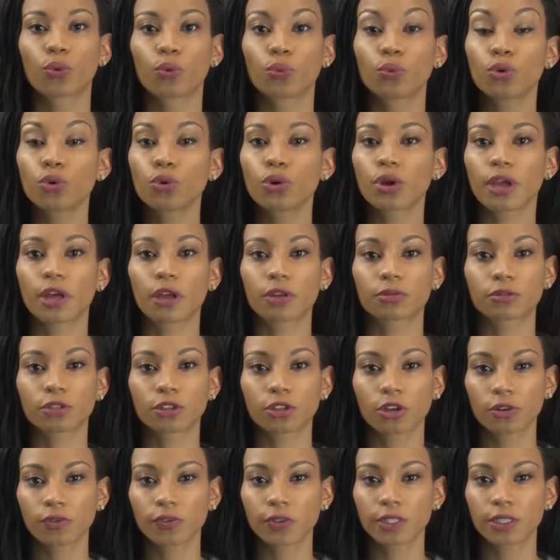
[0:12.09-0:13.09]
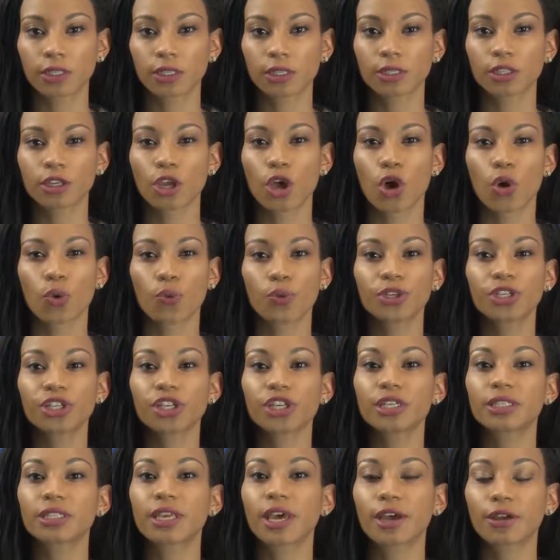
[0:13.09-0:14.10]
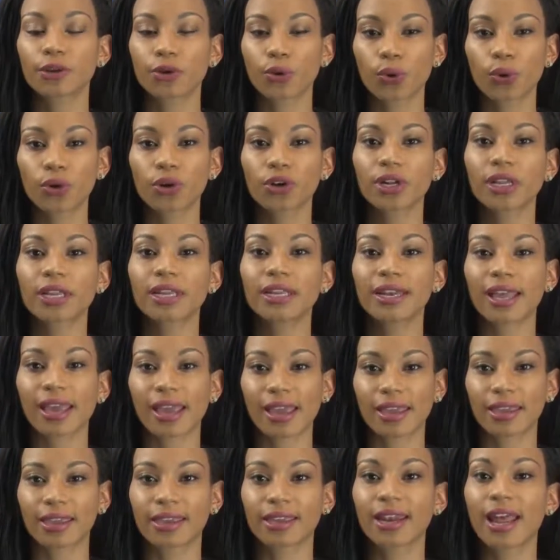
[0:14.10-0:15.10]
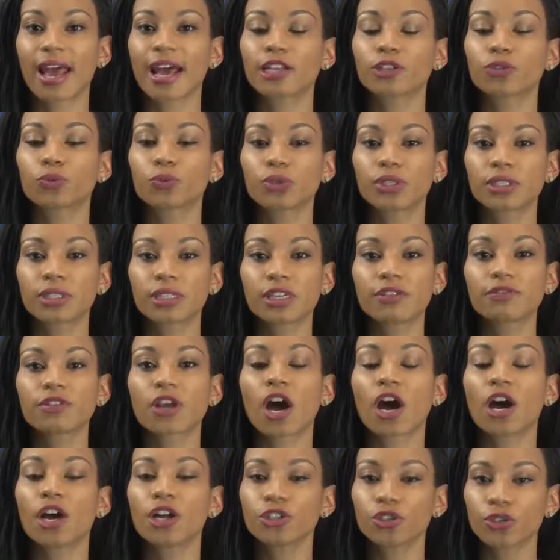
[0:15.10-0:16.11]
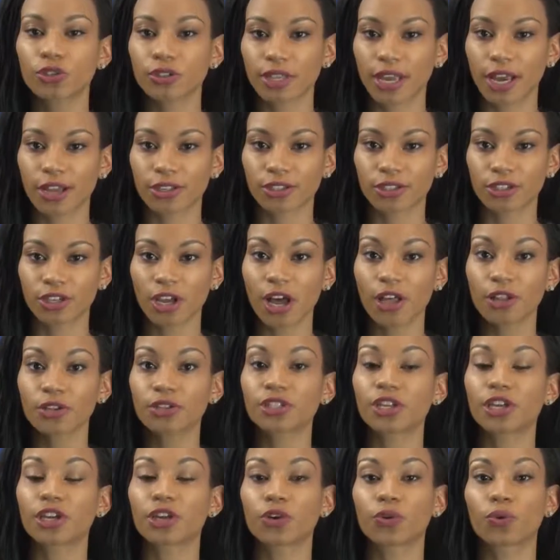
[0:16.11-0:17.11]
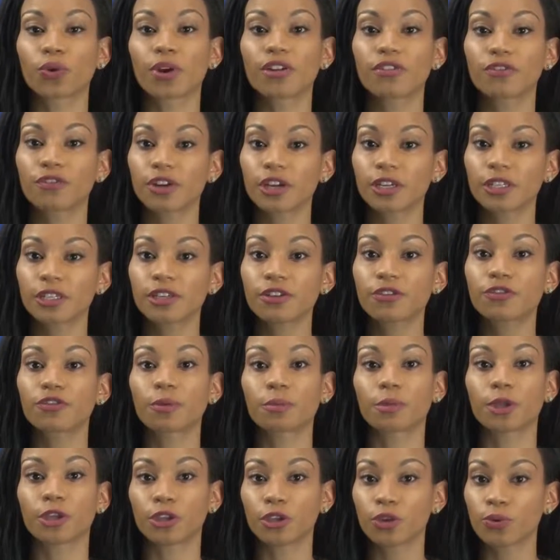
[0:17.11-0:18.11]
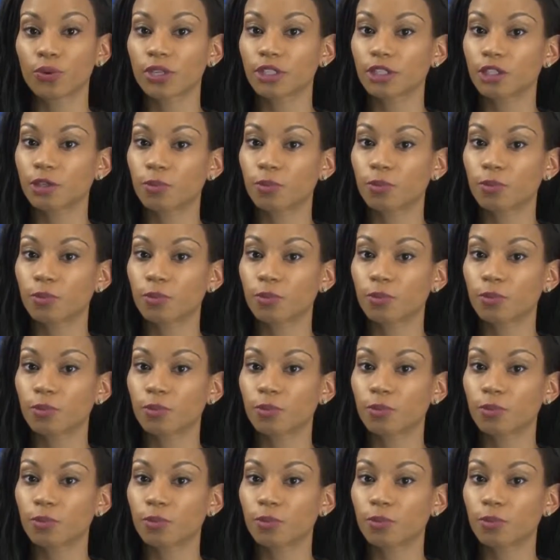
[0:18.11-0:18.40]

Rural Health Services, which is headquartered in Aiken, has received $100,000 in grant funding from the U.S.